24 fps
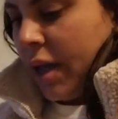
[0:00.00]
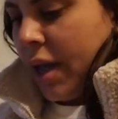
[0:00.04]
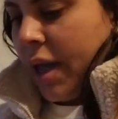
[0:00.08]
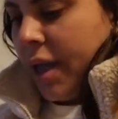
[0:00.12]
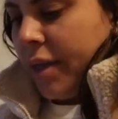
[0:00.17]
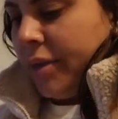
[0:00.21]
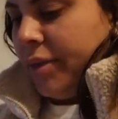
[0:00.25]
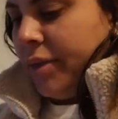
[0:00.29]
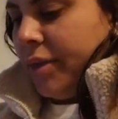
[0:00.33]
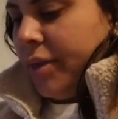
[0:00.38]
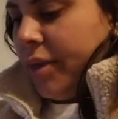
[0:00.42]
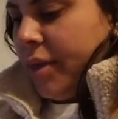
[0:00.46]

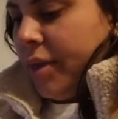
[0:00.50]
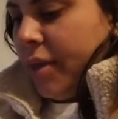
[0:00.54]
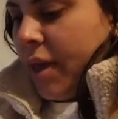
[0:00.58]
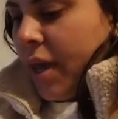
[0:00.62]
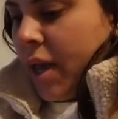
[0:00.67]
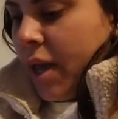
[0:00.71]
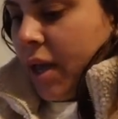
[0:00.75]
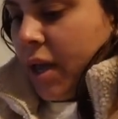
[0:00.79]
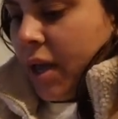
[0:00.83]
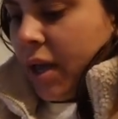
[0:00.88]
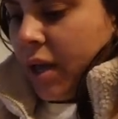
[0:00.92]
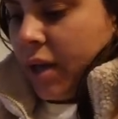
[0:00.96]
And
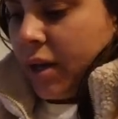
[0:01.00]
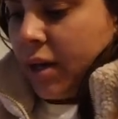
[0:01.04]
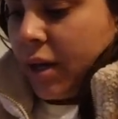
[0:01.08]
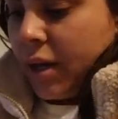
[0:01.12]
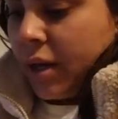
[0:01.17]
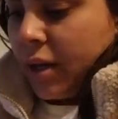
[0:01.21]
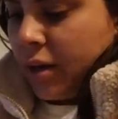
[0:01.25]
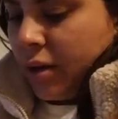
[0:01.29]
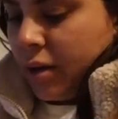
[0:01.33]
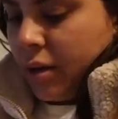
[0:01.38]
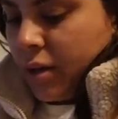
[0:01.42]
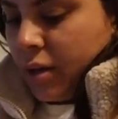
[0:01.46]
then
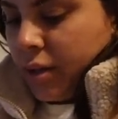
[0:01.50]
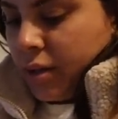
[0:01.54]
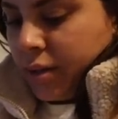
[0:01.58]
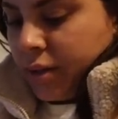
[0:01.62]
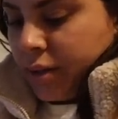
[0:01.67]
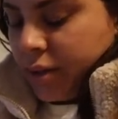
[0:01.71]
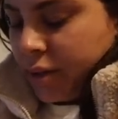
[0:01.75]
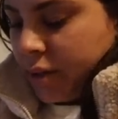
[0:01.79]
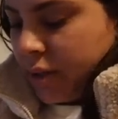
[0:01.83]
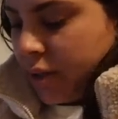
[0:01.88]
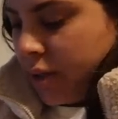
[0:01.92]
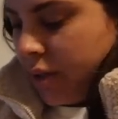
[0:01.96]
I
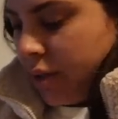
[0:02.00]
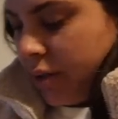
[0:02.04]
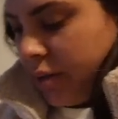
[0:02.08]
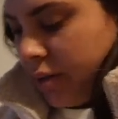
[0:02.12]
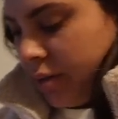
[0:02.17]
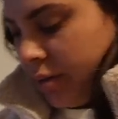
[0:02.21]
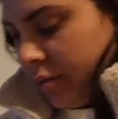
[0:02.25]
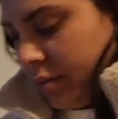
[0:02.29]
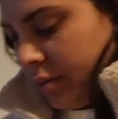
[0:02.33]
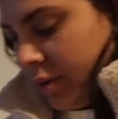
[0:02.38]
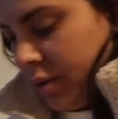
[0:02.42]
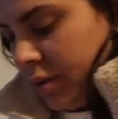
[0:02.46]

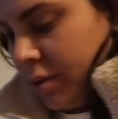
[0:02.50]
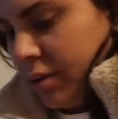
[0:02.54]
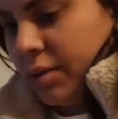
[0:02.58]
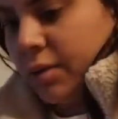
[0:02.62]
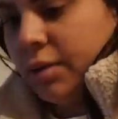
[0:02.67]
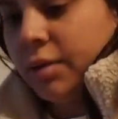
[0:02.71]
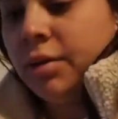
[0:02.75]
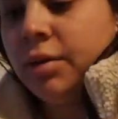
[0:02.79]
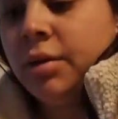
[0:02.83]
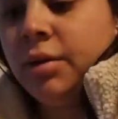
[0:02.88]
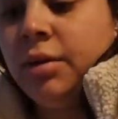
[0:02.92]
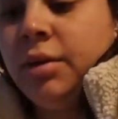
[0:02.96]
also
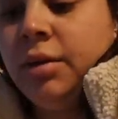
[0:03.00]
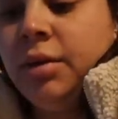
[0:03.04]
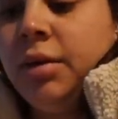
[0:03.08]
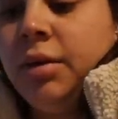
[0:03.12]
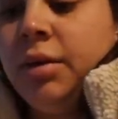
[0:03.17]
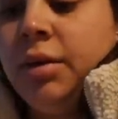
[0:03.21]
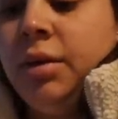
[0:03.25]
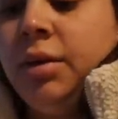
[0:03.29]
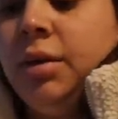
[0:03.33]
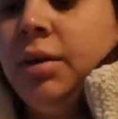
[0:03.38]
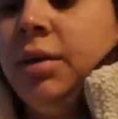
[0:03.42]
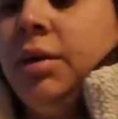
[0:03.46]

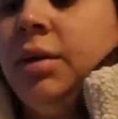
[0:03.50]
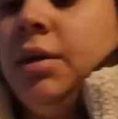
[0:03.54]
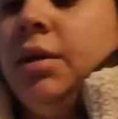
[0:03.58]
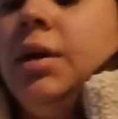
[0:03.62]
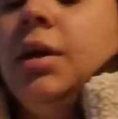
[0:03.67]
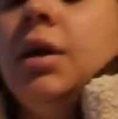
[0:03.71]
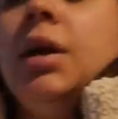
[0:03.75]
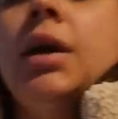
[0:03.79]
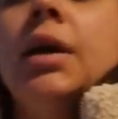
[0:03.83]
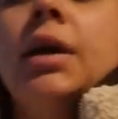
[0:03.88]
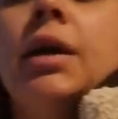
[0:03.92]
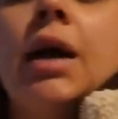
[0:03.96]

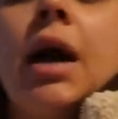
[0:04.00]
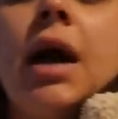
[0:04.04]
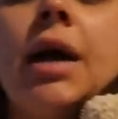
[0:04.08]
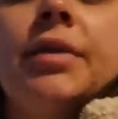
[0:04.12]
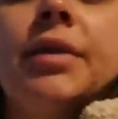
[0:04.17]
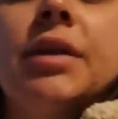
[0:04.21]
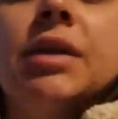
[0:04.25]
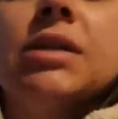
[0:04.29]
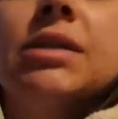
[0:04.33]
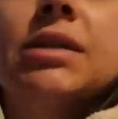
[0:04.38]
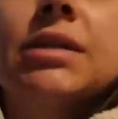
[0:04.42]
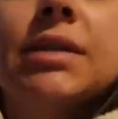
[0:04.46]
got
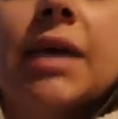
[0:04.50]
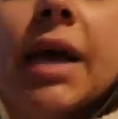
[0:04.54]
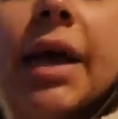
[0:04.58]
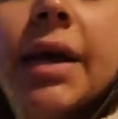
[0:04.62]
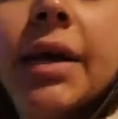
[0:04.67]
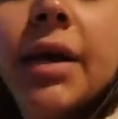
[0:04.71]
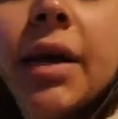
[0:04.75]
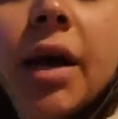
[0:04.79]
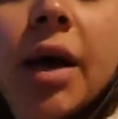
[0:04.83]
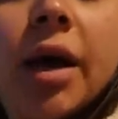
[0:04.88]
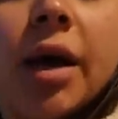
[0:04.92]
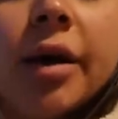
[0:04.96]
this
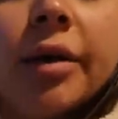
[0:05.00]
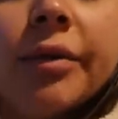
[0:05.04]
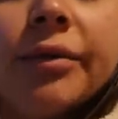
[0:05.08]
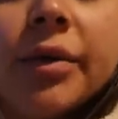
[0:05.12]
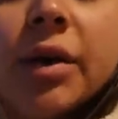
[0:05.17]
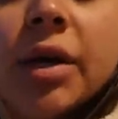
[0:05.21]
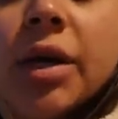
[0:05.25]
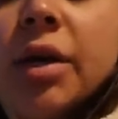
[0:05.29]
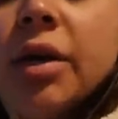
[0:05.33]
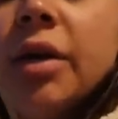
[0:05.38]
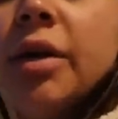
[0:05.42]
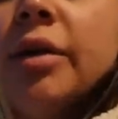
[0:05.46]
set of
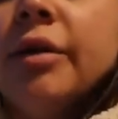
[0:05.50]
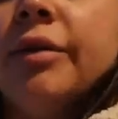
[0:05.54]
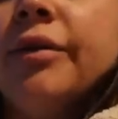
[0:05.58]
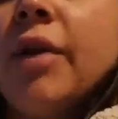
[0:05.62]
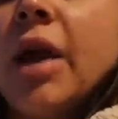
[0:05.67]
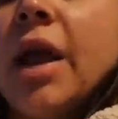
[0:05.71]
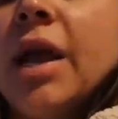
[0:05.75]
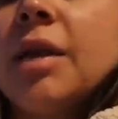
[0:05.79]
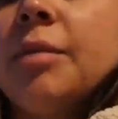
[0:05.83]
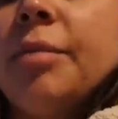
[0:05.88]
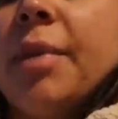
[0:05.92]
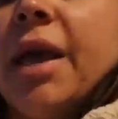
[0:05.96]

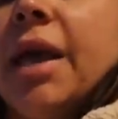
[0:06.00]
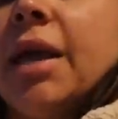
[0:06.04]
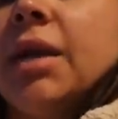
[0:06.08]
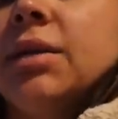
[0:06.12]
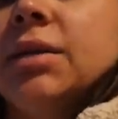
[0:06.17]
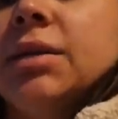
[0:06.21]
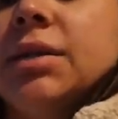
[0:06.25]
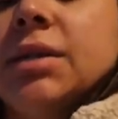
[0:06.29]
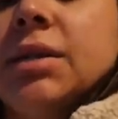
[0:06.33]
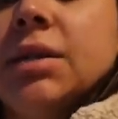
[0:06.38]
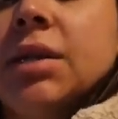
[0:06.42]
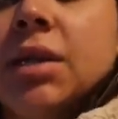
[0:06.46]
frying pans.